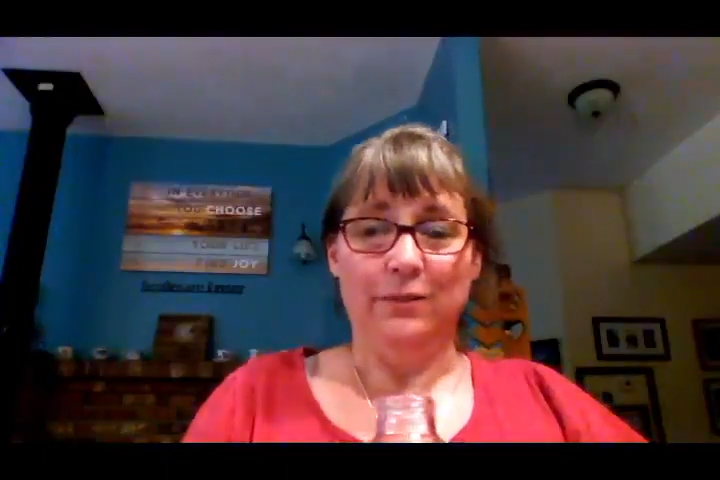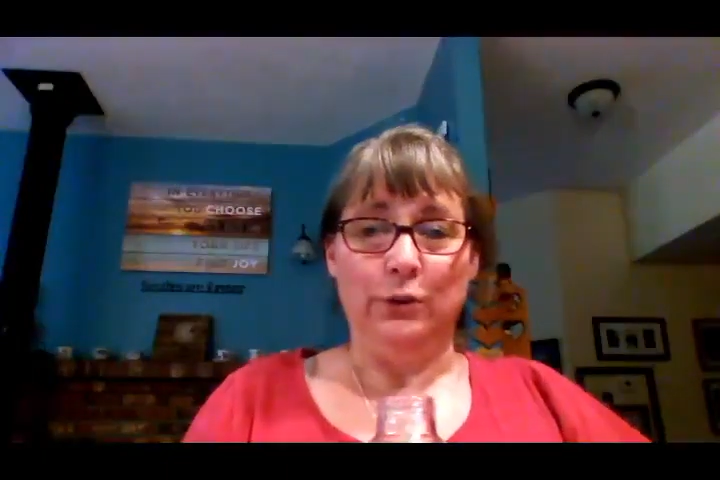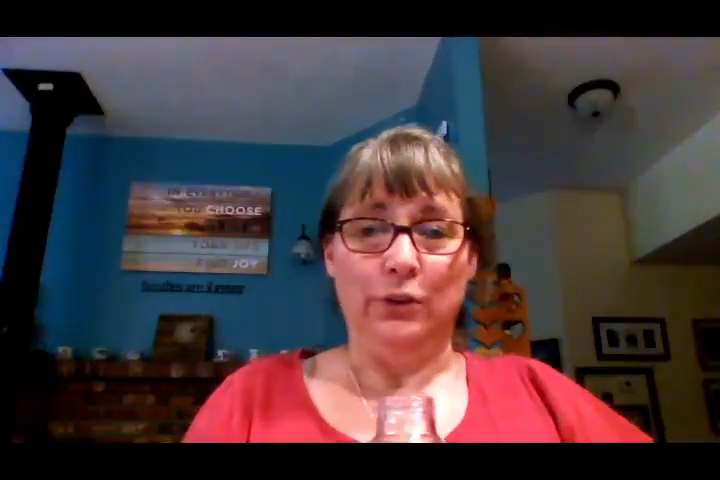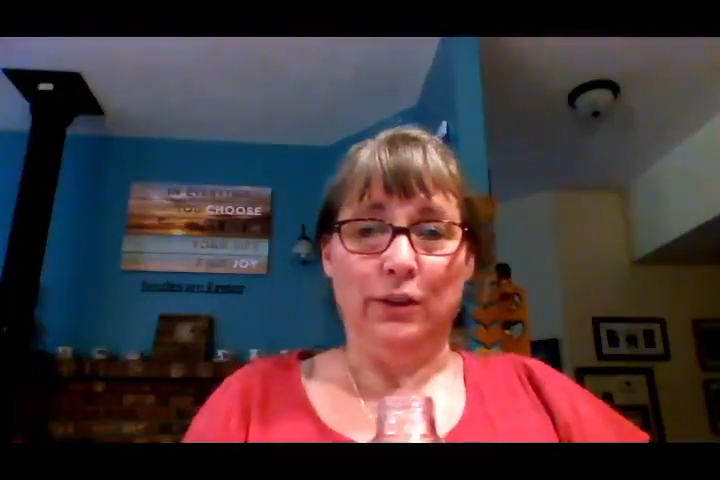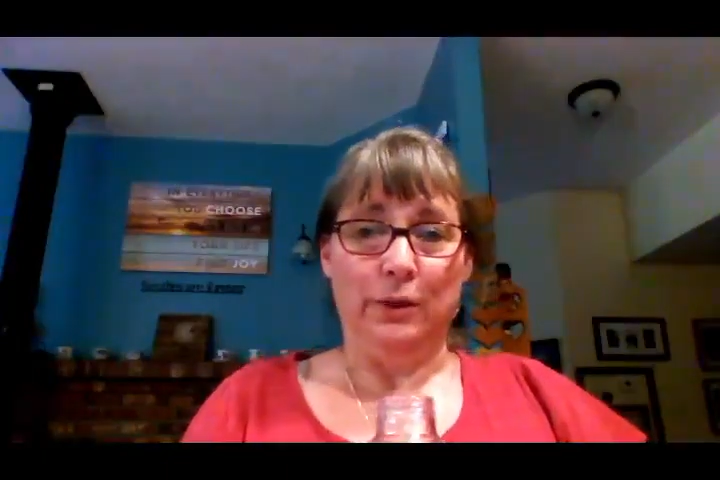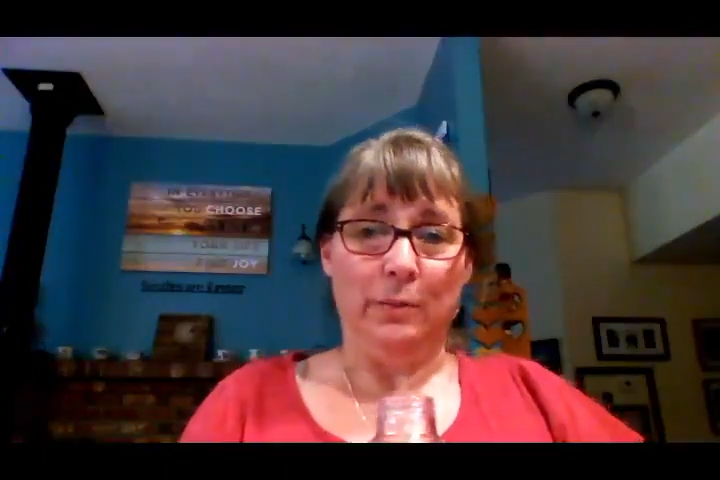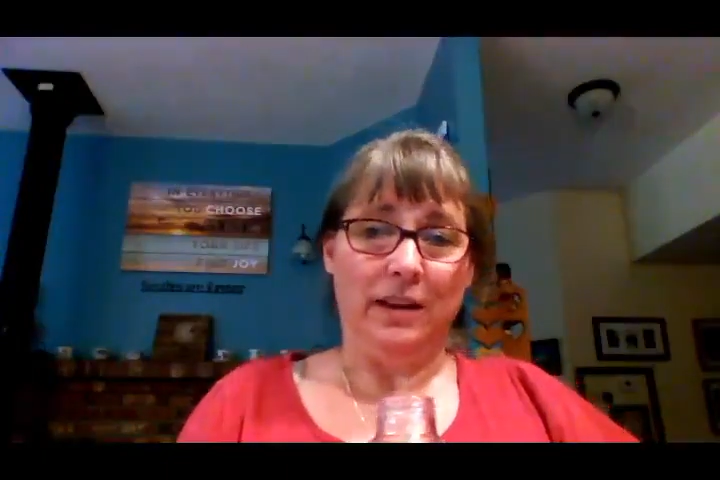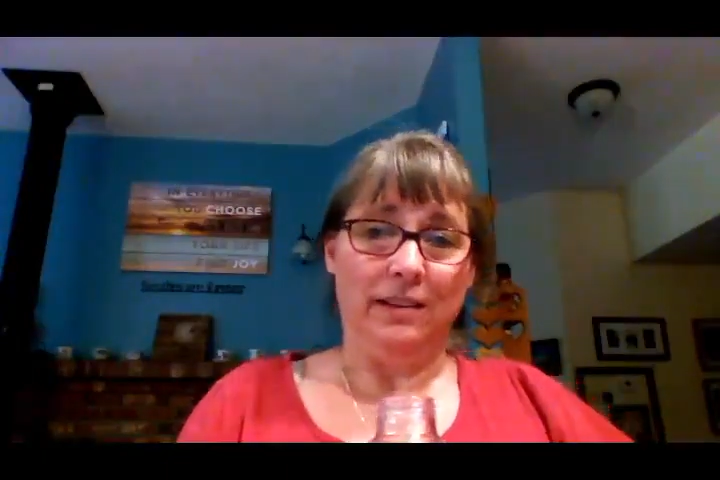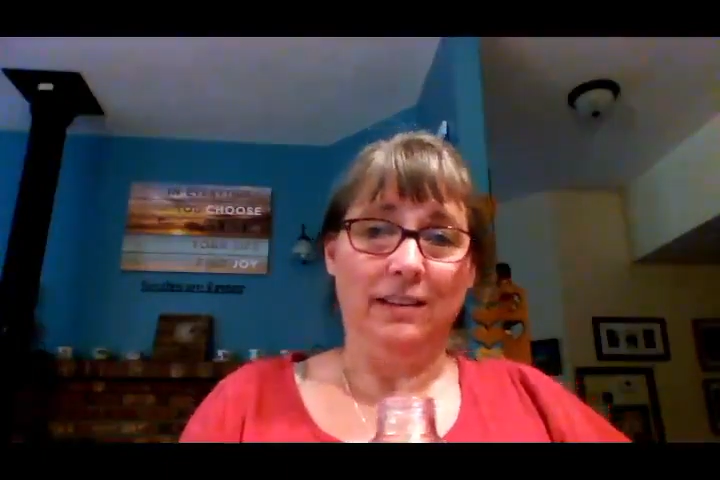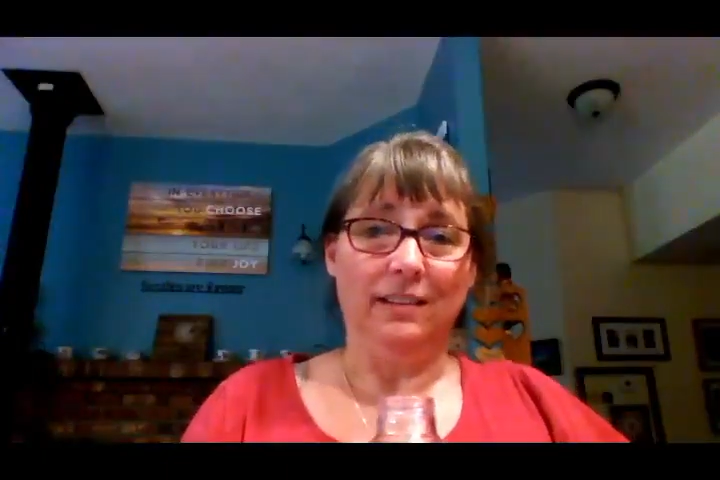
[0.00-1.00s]
if you think
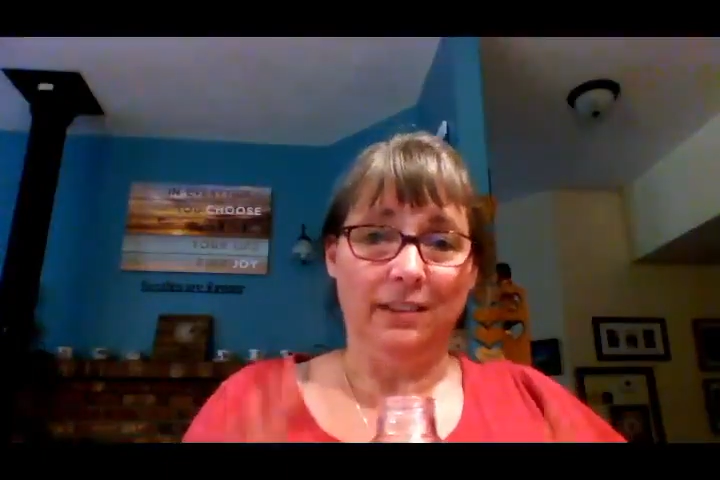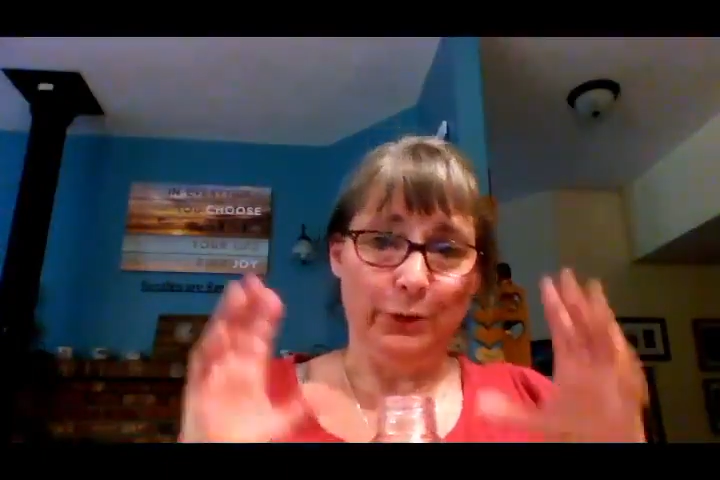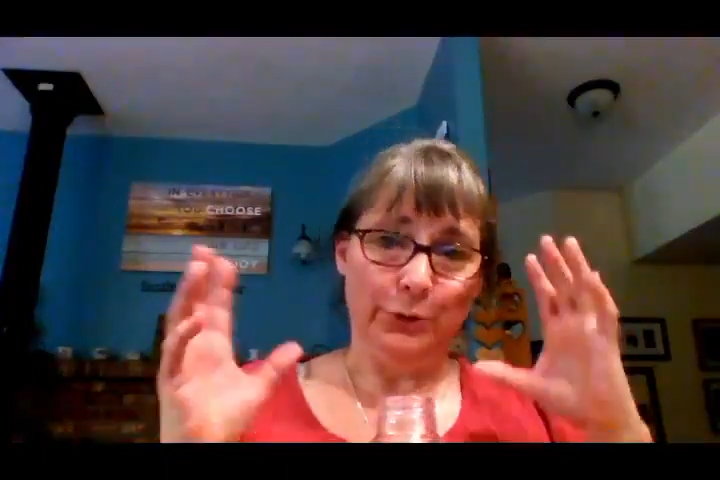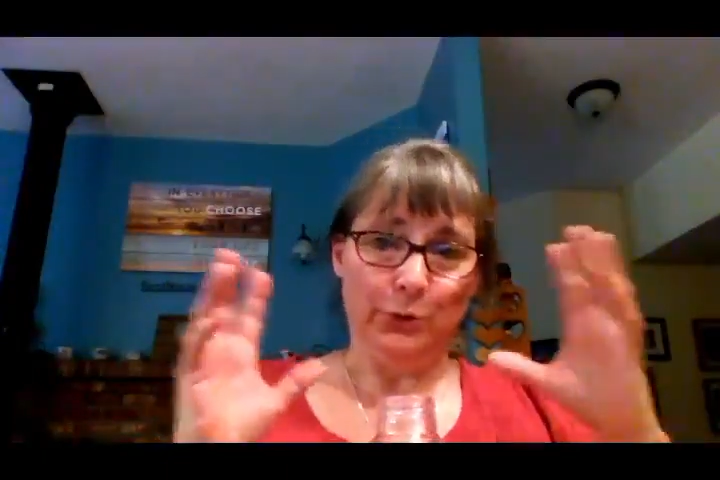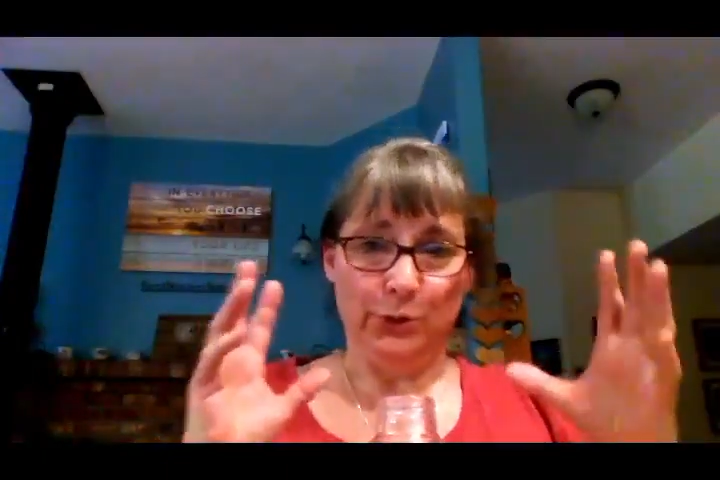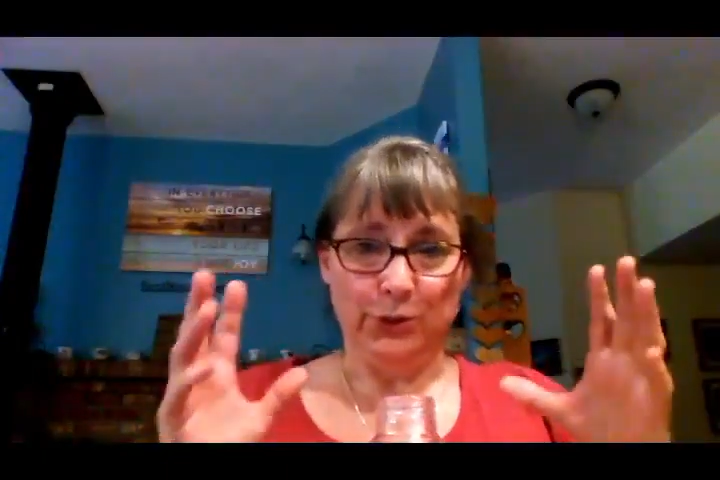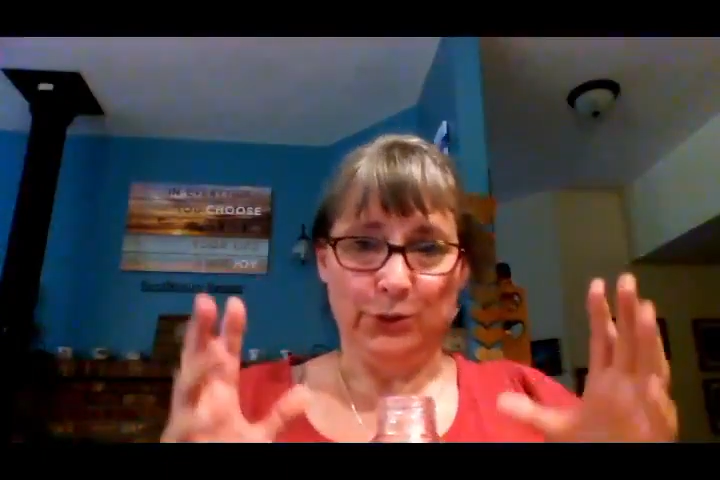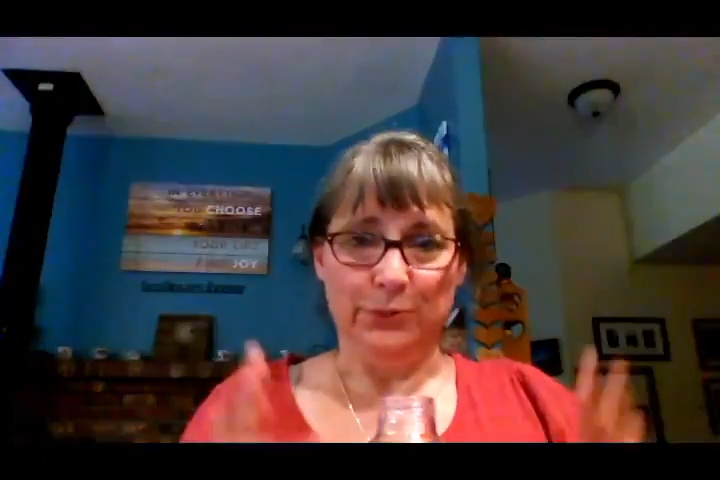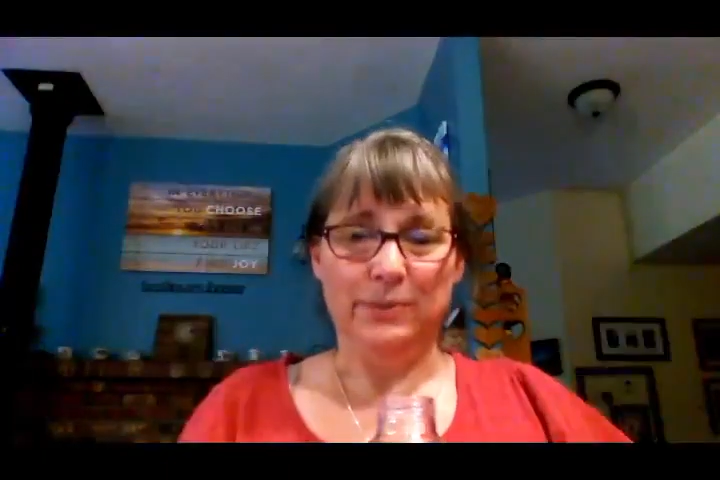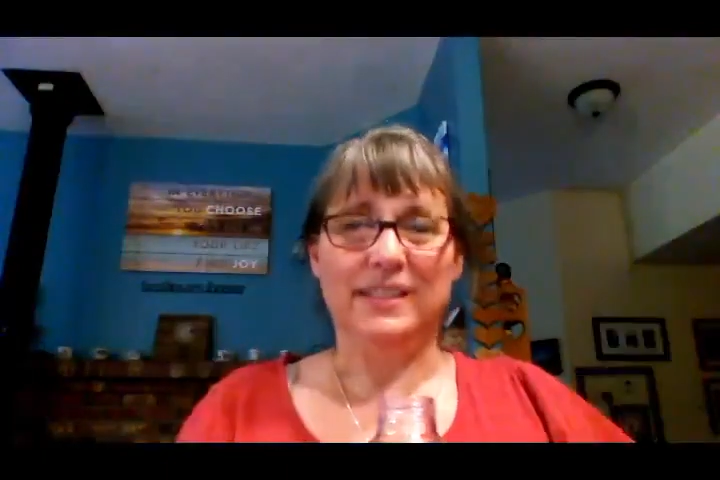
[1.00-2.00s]
about it in those
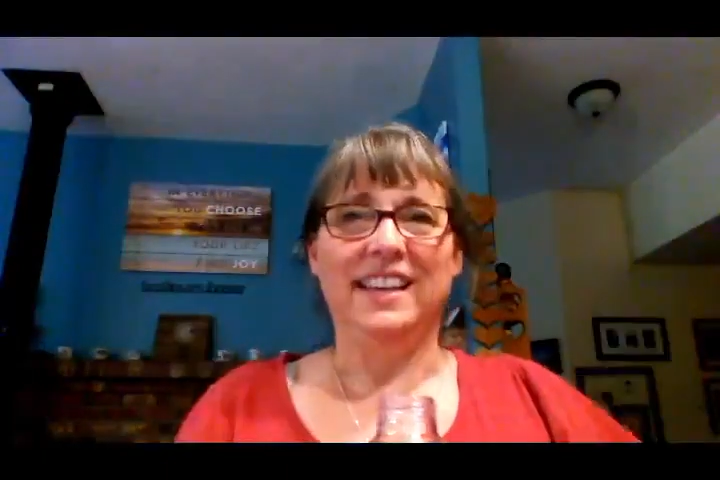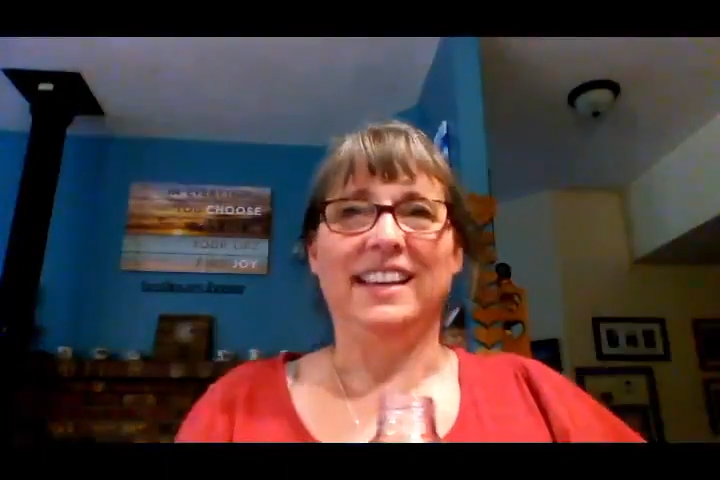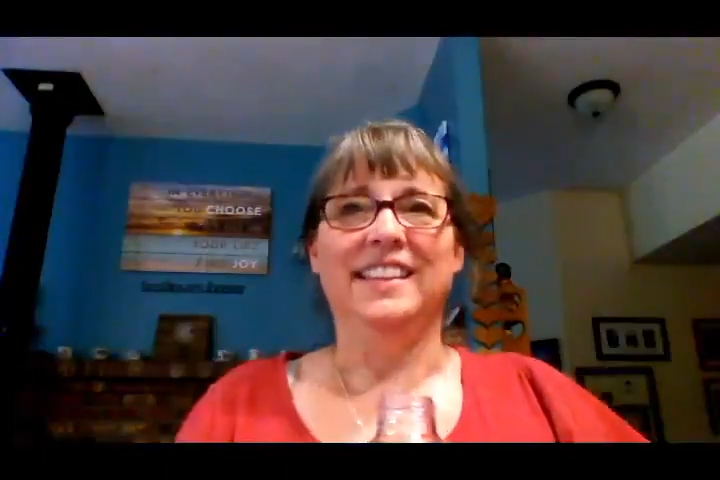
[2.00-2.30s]
terms,